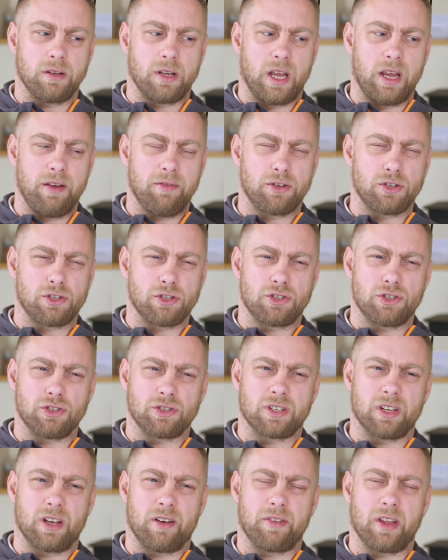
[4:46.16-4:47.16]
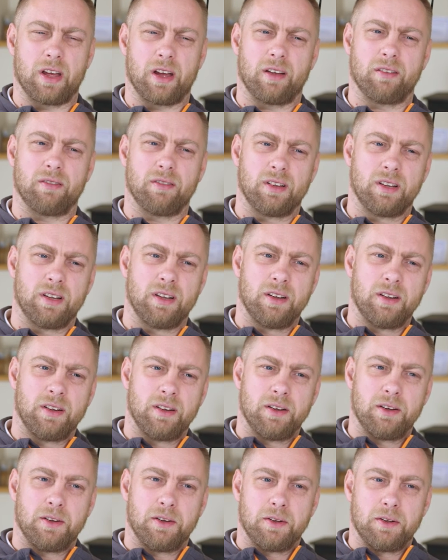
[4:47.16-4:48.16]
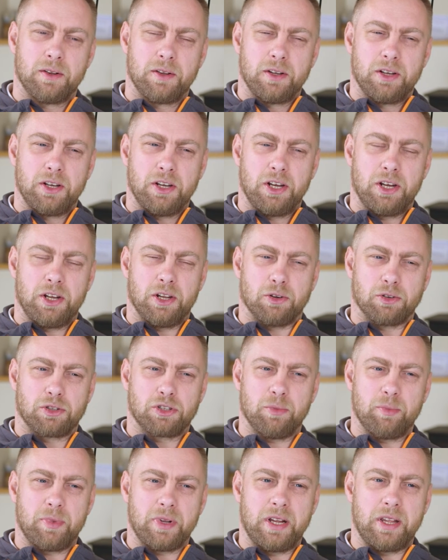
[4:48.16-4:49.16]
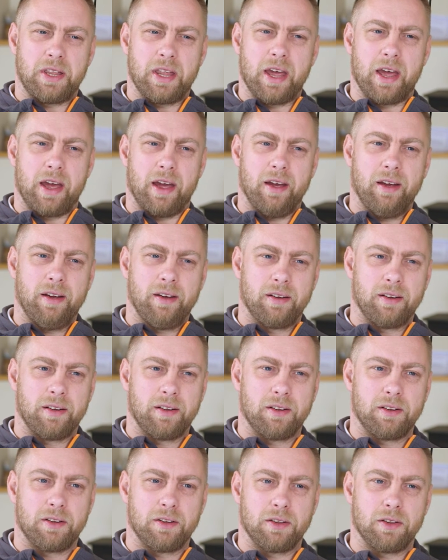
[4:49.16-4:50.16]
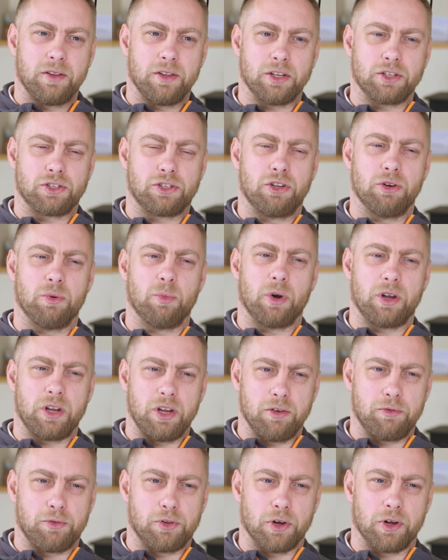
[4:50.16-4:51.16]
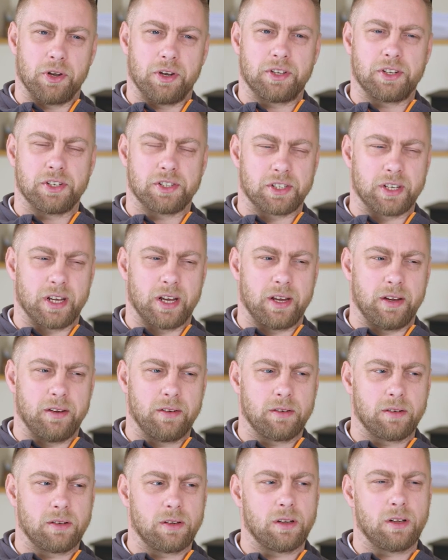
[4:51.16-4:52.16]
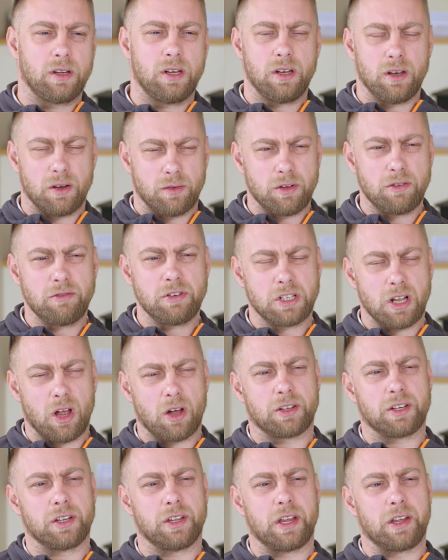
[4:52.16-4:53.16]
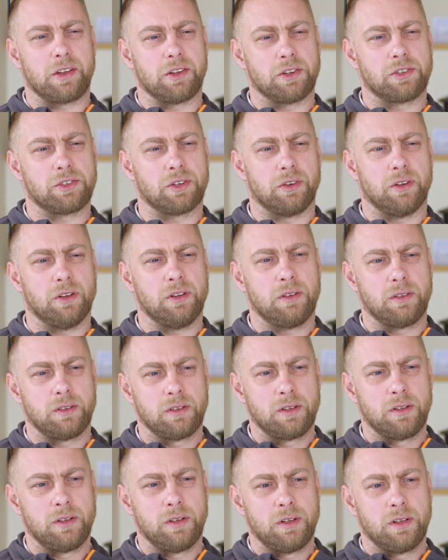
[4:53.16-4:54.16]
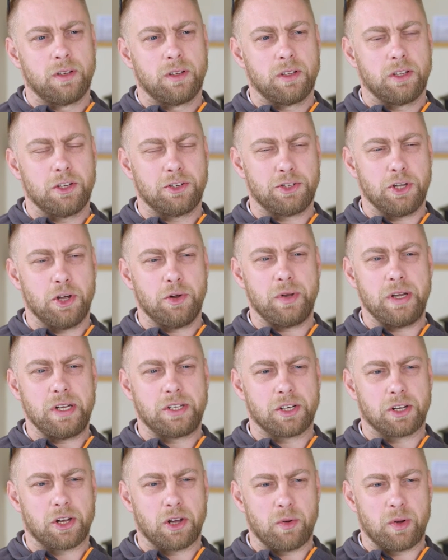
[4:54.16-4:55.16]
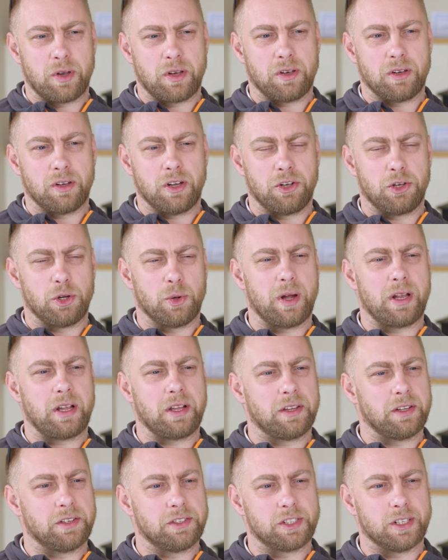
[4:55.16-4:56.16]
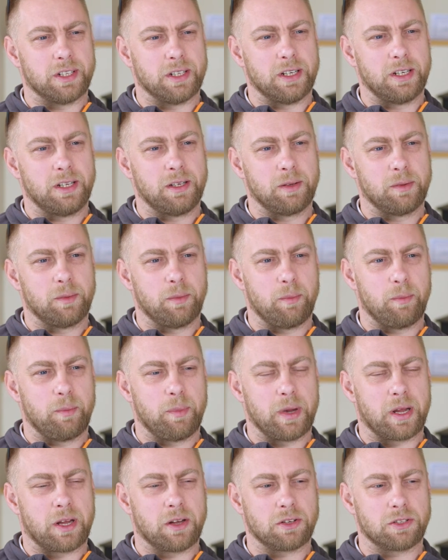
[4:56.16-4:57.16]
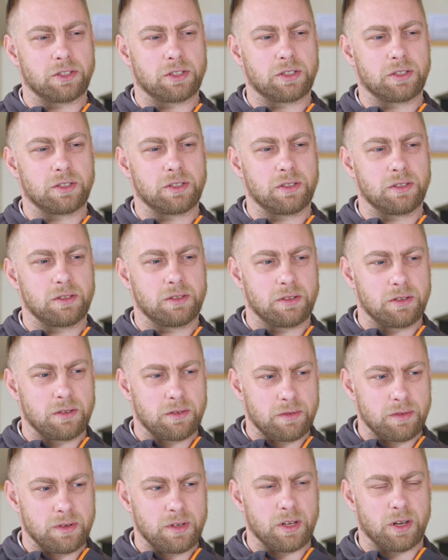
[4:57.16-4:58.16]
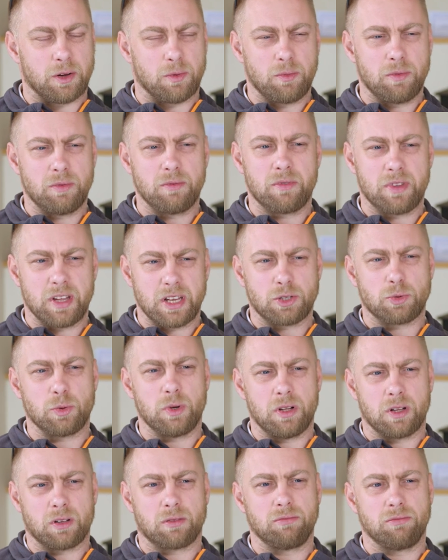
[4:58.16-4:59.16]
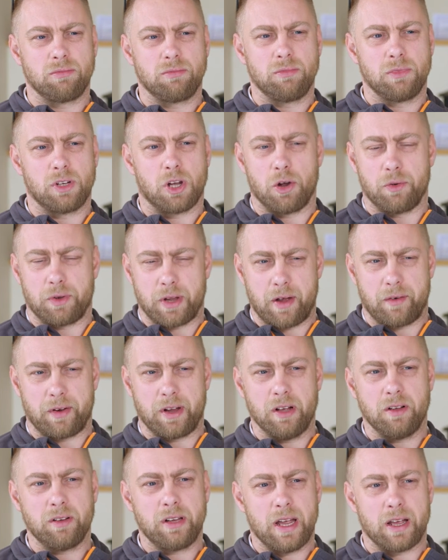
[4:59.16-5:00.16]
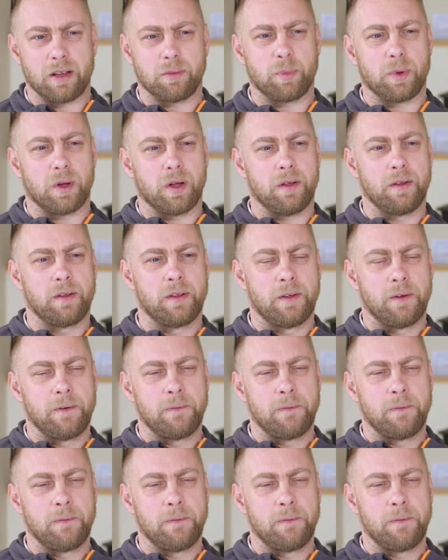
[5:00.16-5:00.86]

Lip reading: Even to just have that, you know, somebody there that's done what you've done to say, you know, there is light at the end of the tunnel. There's no need to go and do anything silly, because, you know, things will go downhill, yeah, but